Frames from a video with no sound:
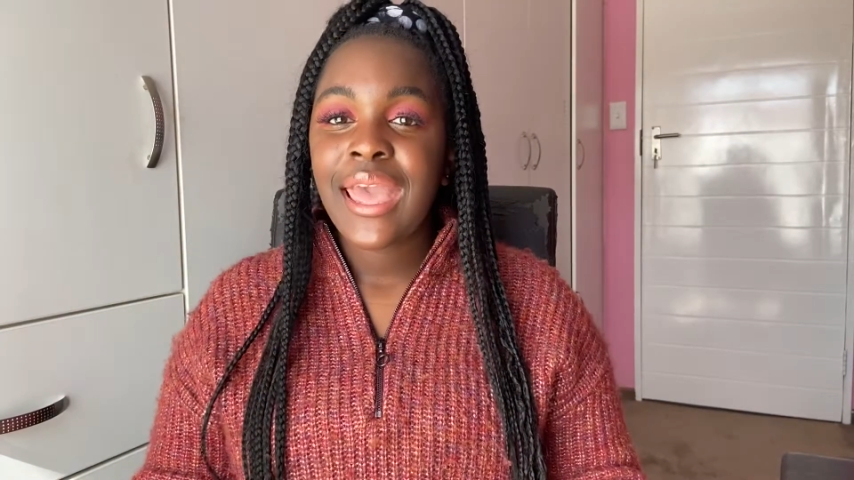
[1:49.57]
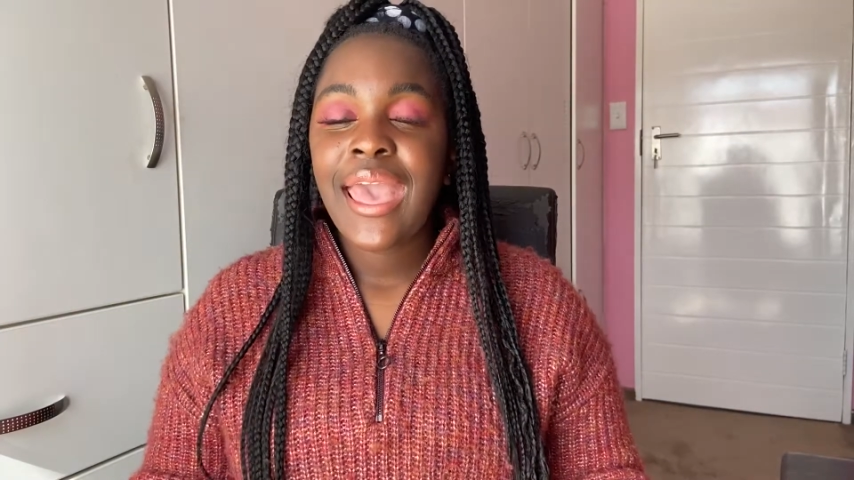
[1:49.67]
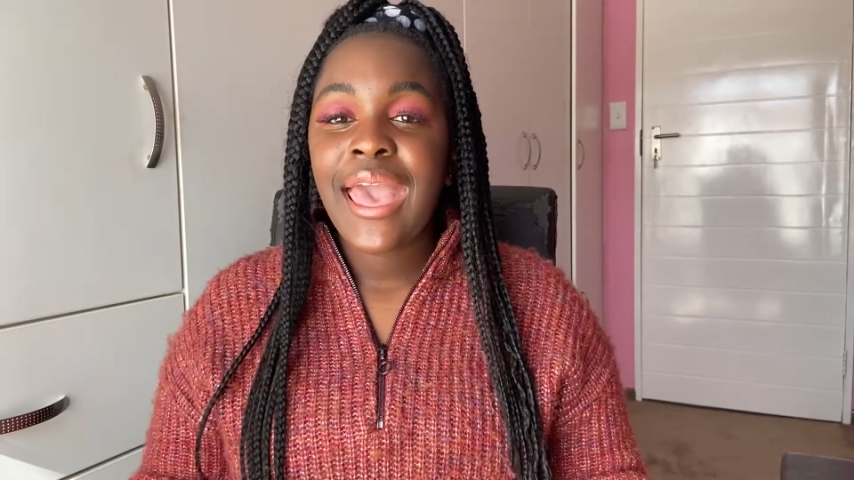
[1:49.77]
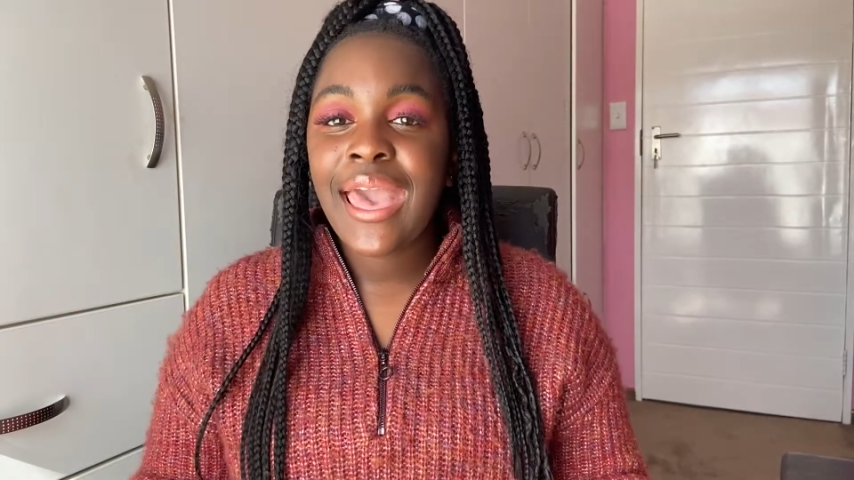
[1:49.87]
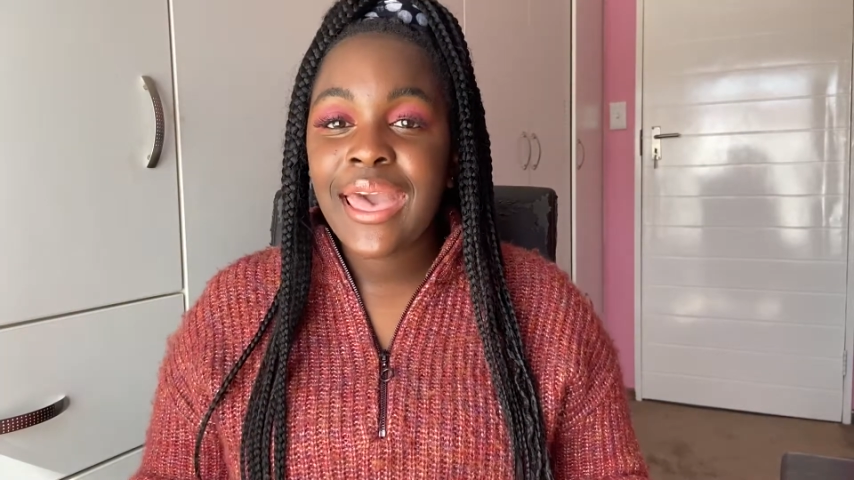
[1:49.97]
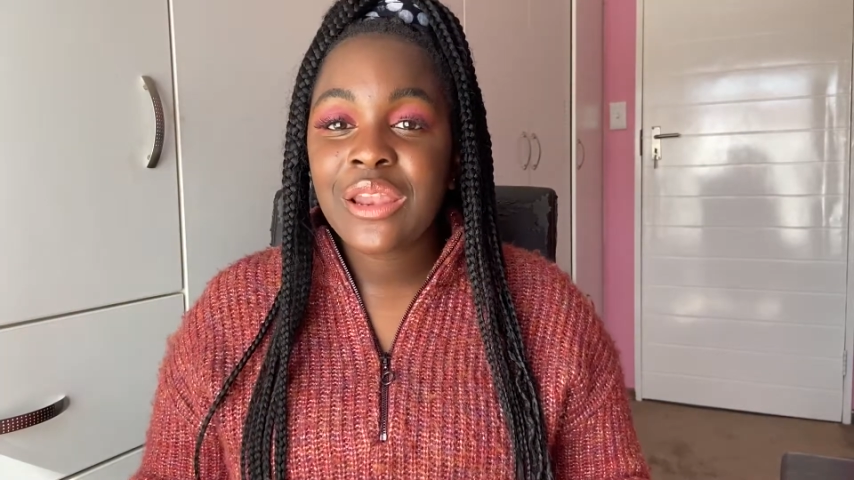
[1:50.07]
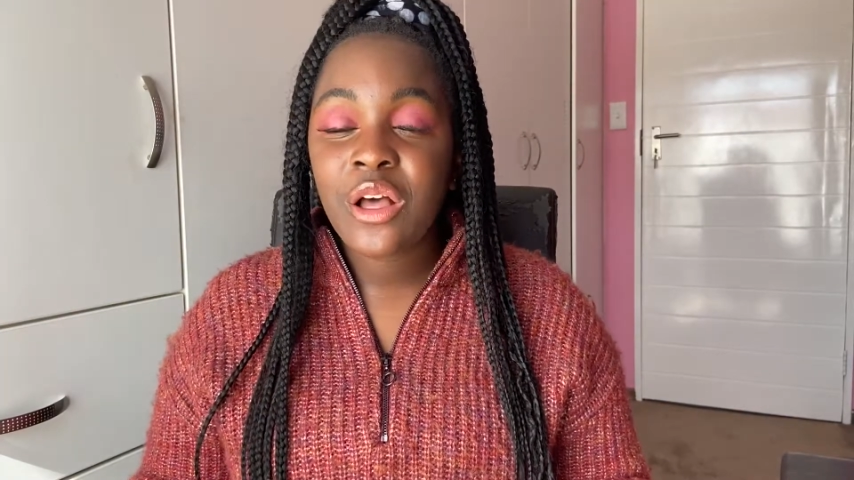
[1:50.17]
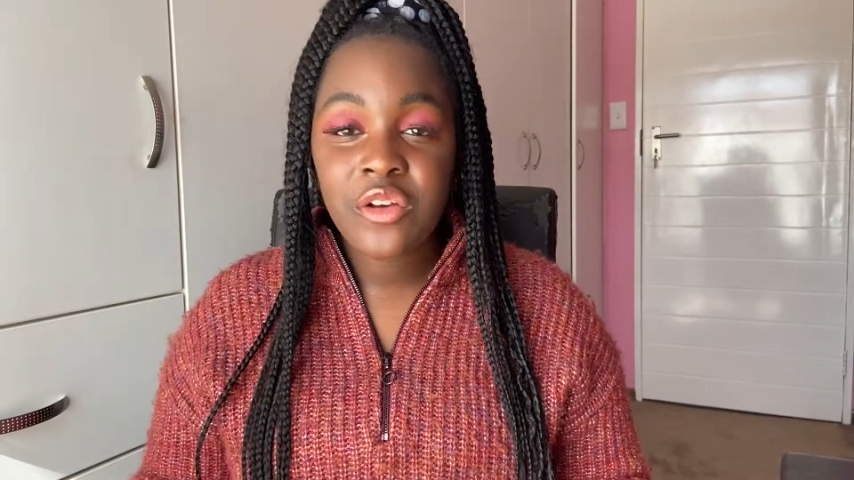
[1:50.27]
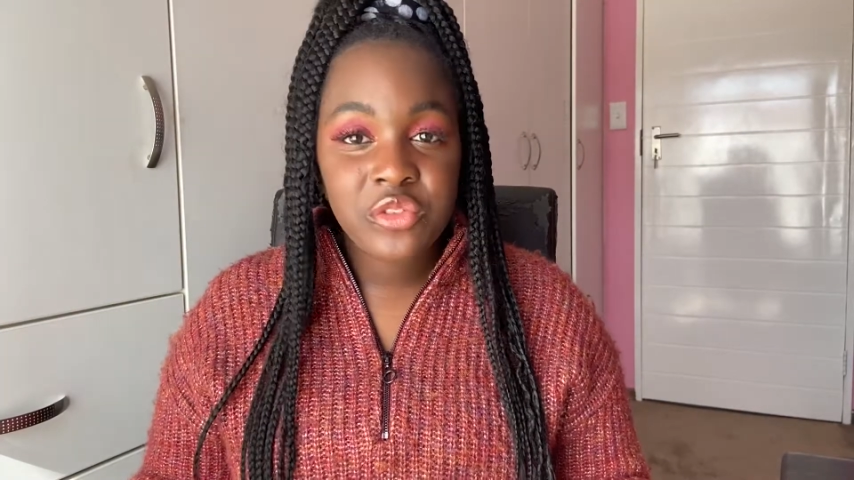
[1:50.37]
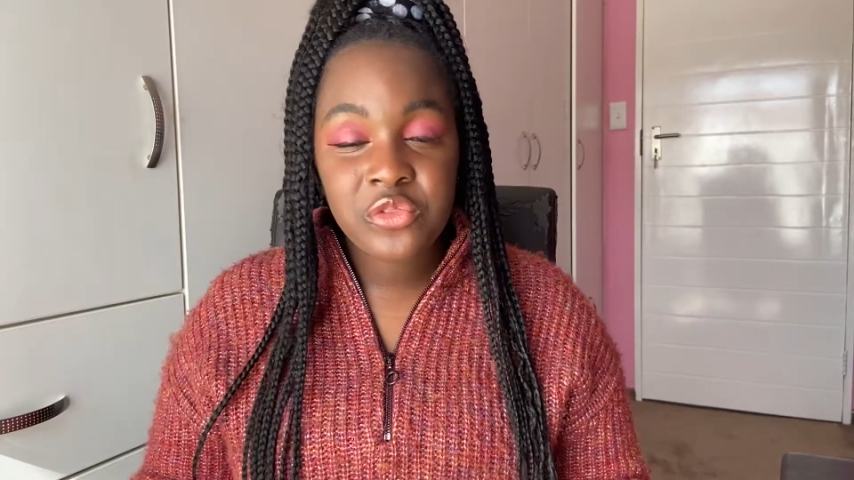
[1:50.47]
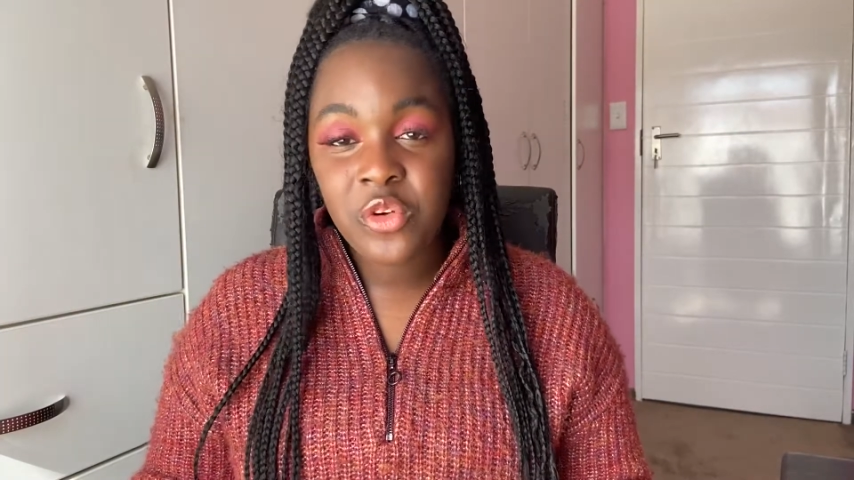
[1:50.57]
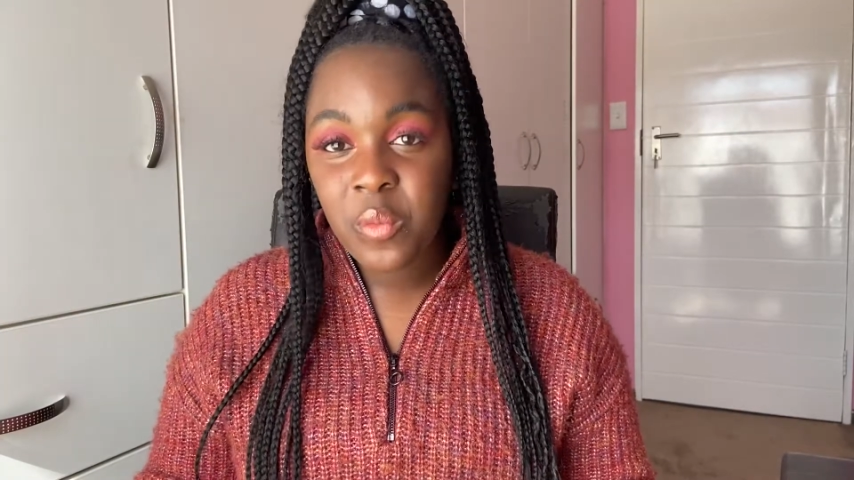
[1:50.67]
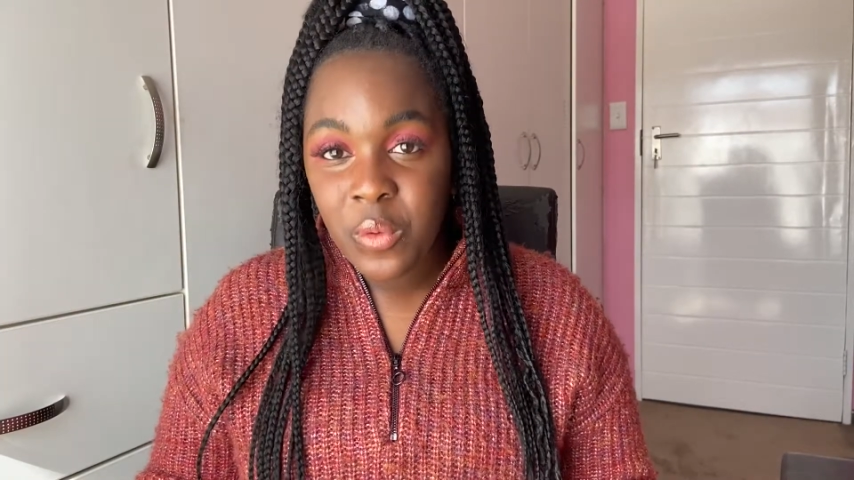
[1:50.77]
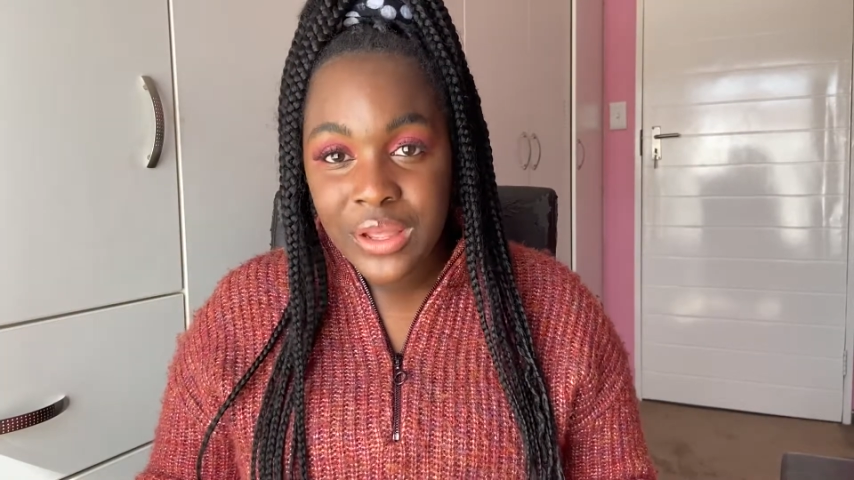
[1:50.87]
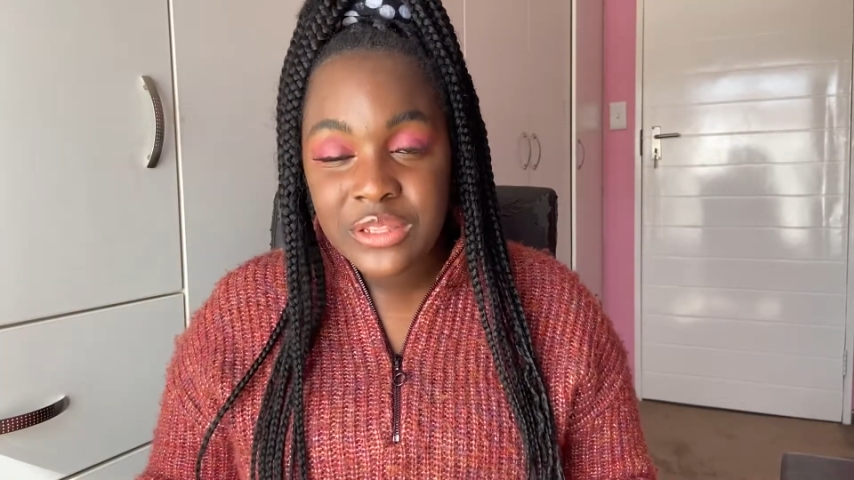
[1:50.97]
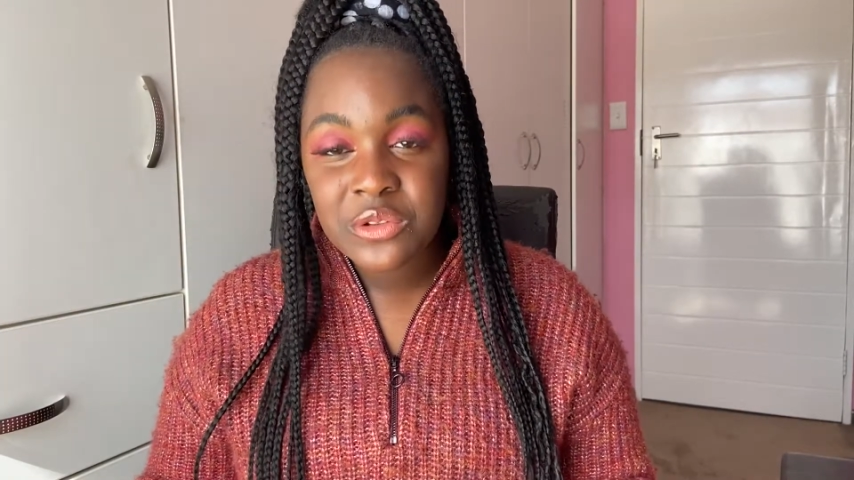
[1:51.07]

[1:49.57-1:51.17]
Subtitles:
And of the Form 1s,